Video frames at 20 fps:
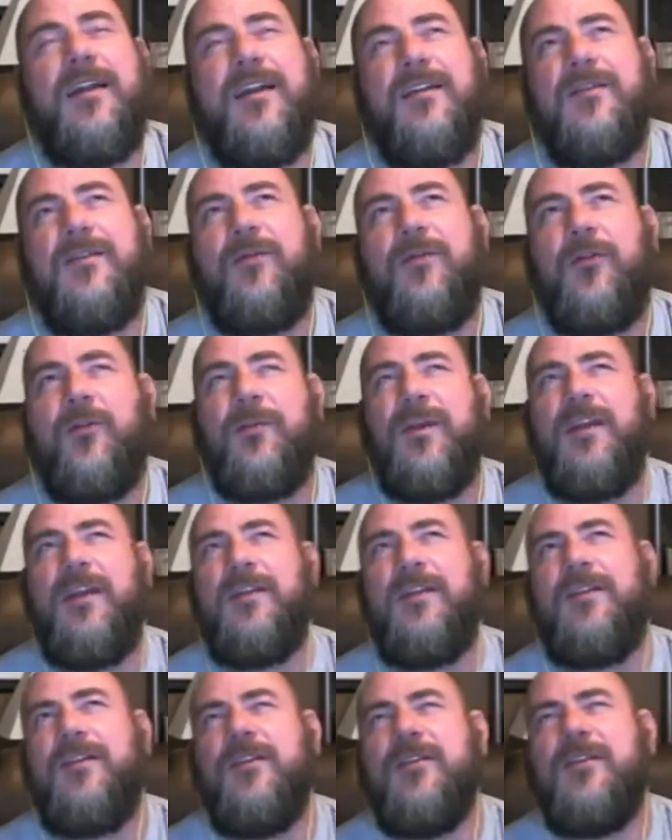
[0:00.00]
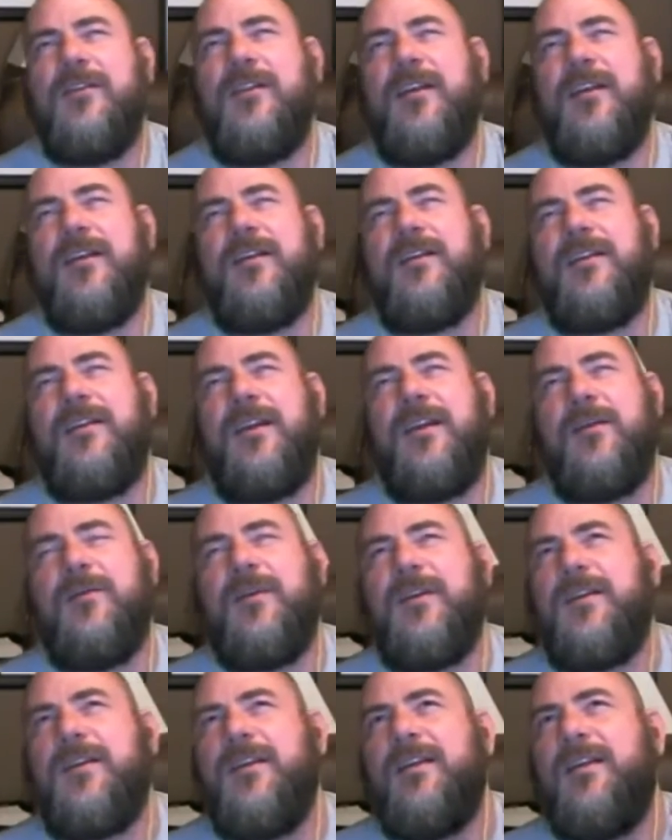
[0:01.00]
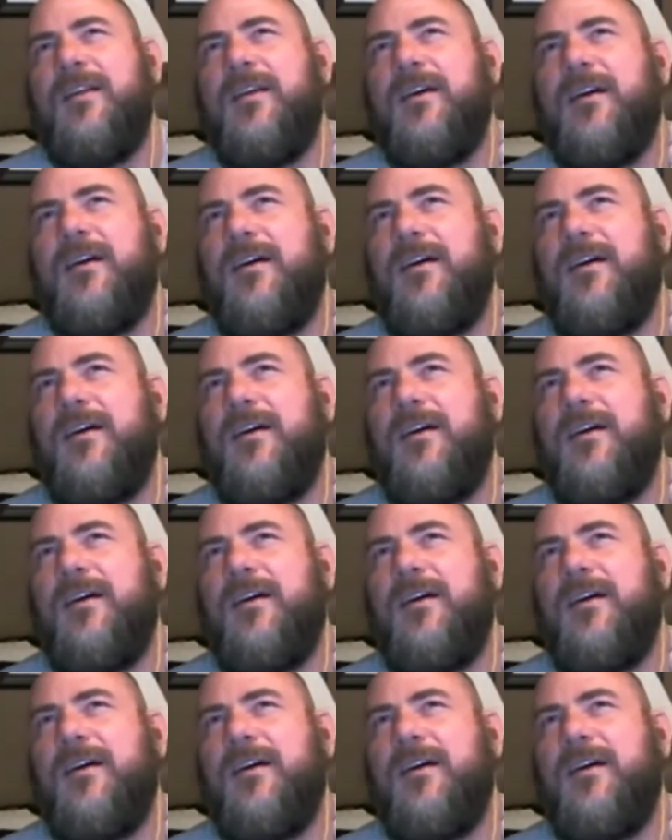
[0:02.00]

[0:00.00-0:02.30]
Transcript: for me too, the thing with the